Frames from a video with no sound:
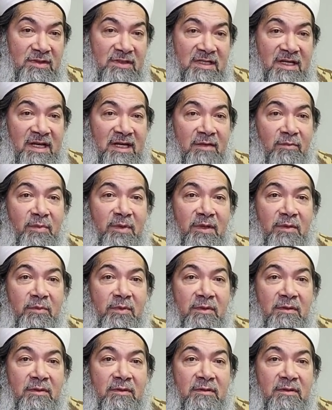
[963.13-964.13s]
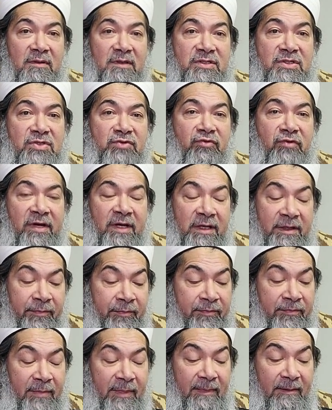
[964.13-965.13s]
take people astray
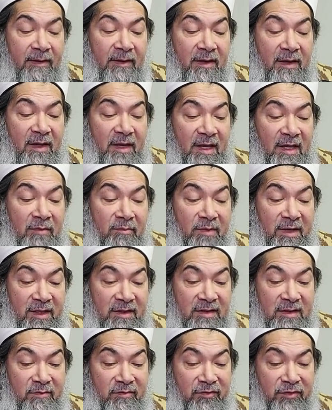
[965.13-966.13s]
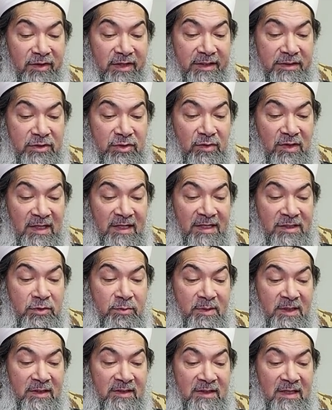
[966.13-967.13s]
and make them forget. So Allah
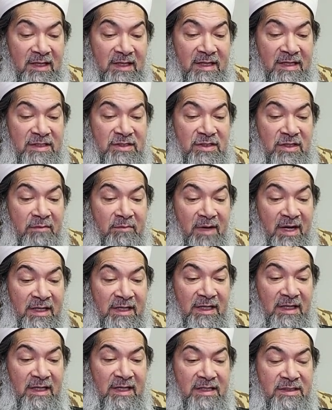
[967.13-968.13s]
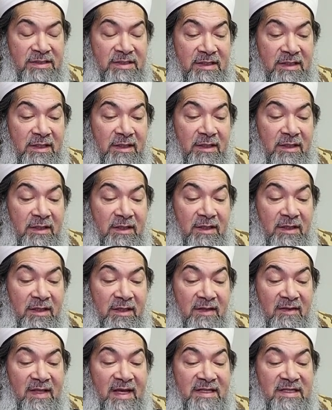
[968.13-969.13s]
subhanahu wa ta'ala is reminding us
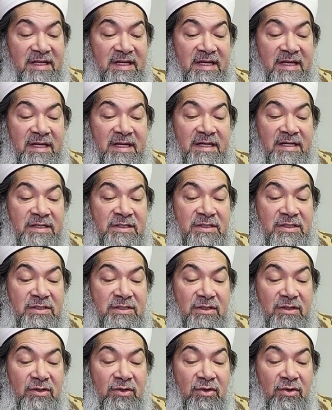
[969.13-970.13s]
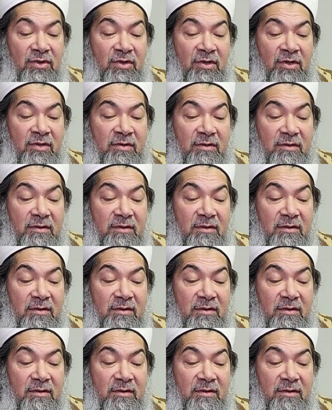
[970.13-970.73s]
that He is your